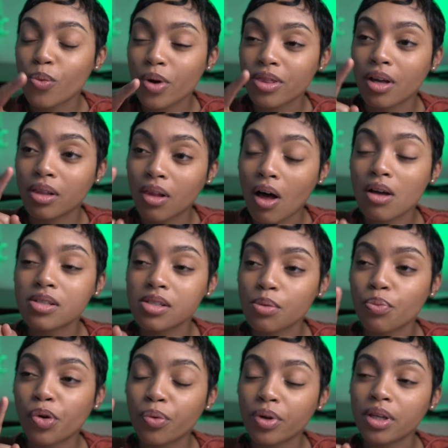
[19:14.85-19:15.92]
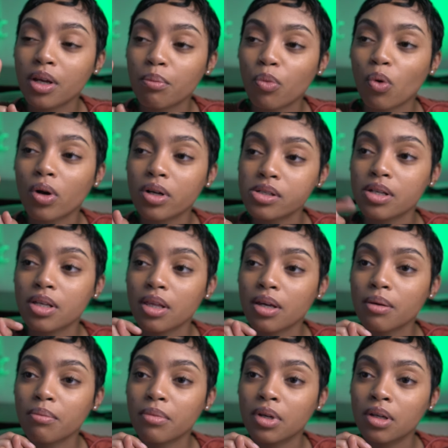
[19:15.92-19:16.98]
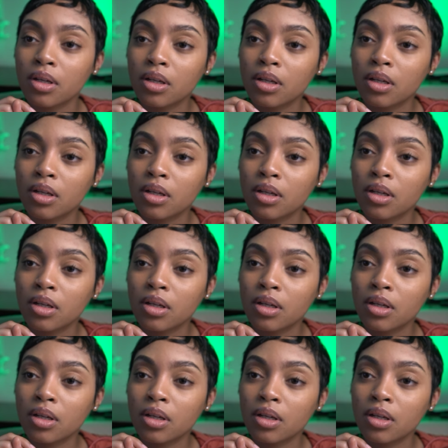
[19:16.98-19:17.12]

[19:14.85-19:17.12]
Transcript: where they lost someone really important to them